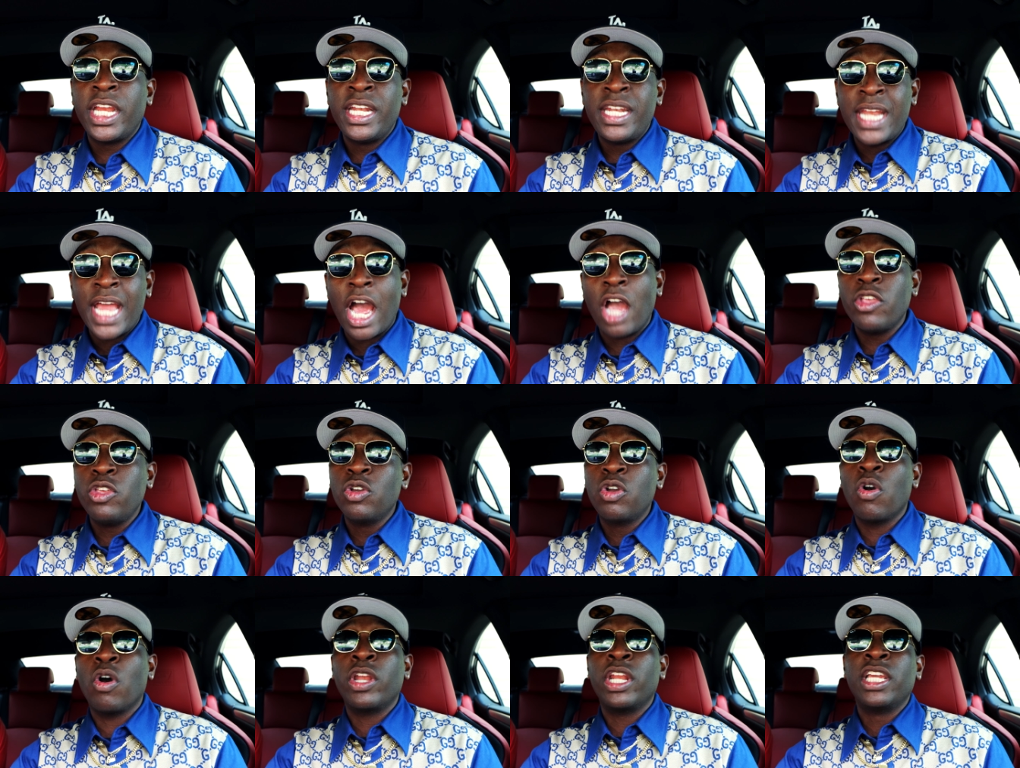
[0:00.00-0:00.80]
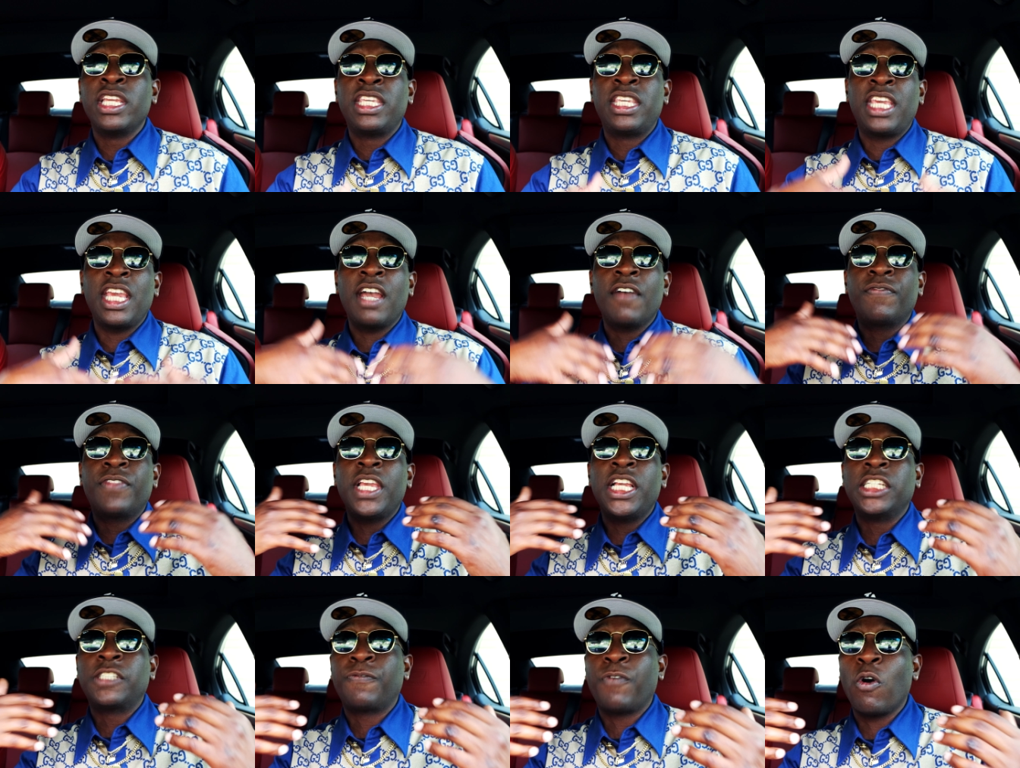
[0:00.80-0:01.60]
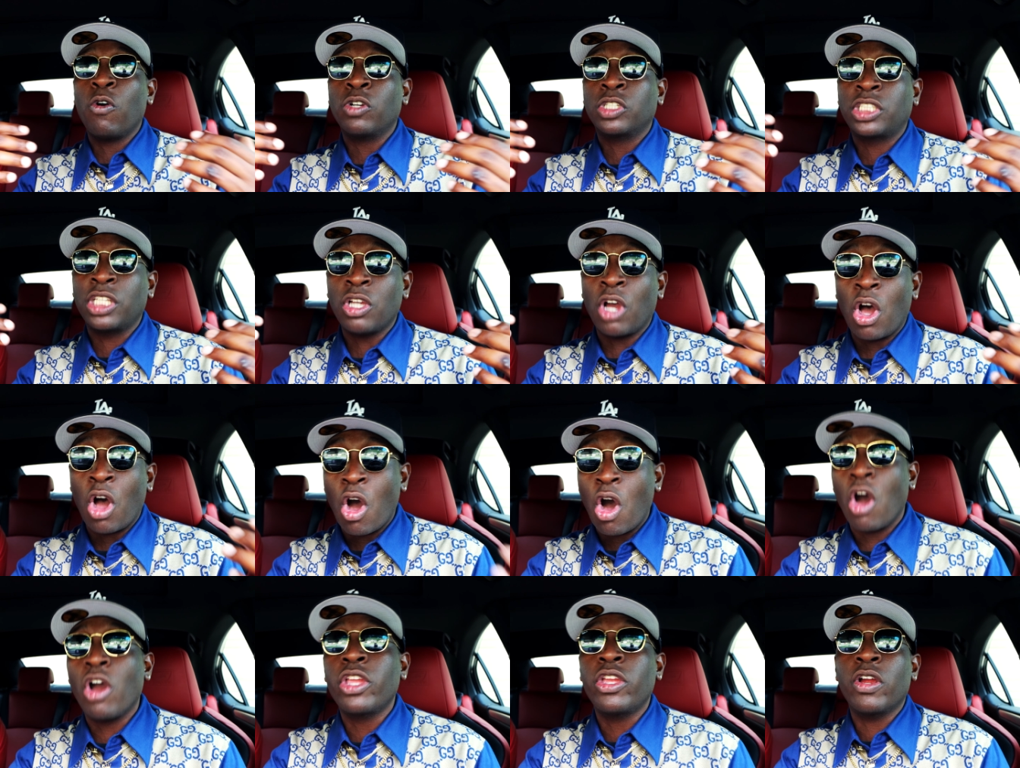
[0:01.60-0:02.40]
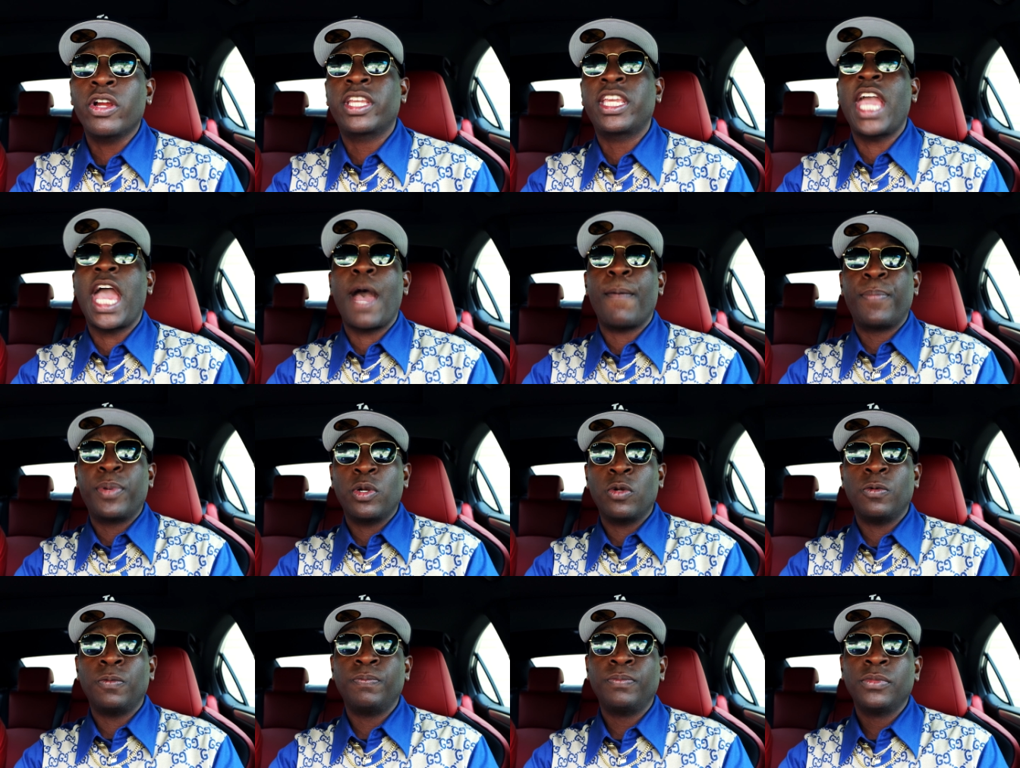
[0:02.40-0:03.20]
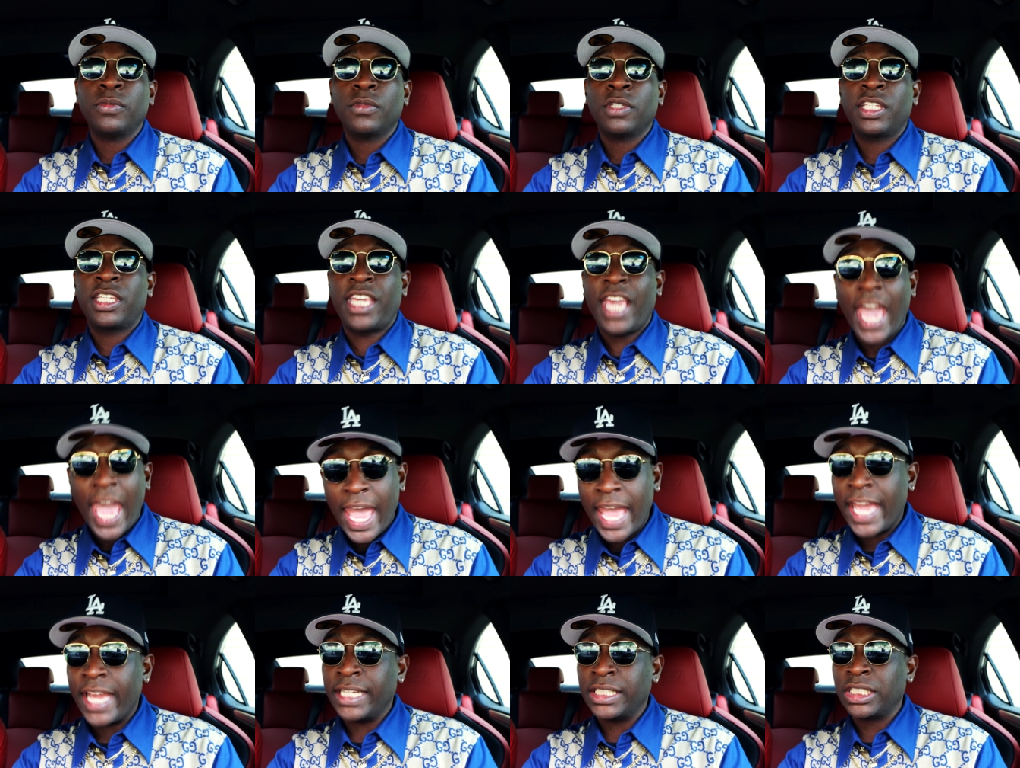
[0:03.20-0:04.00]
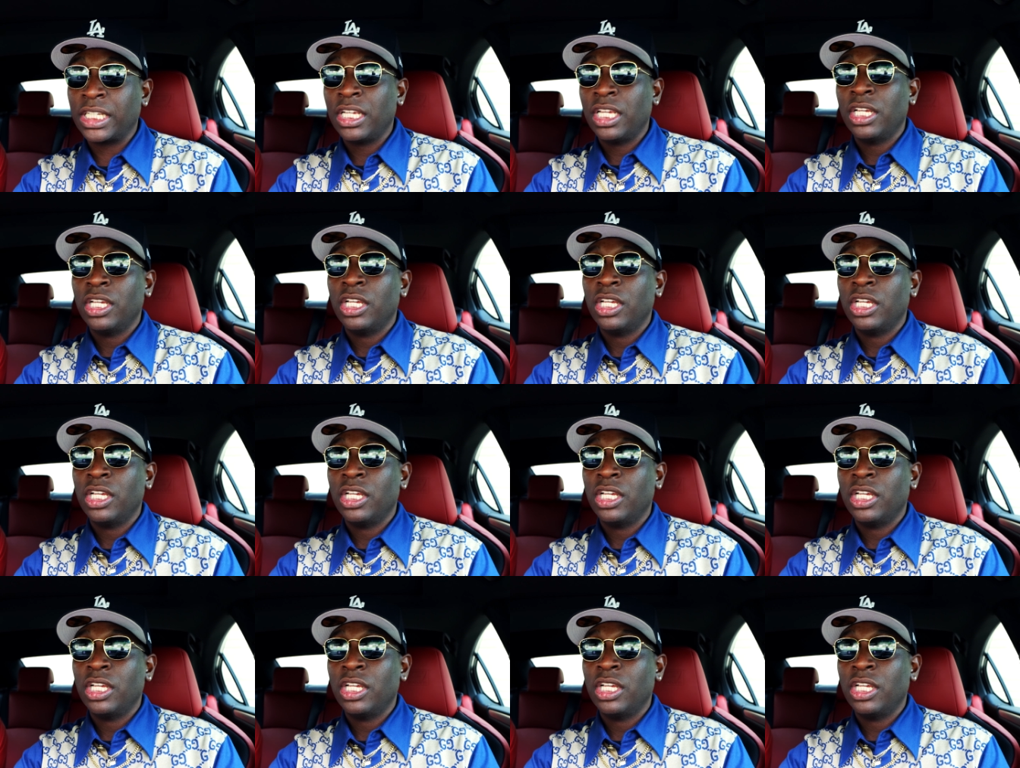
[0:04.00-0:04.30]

Now you're going to give these folks all your capital, cash,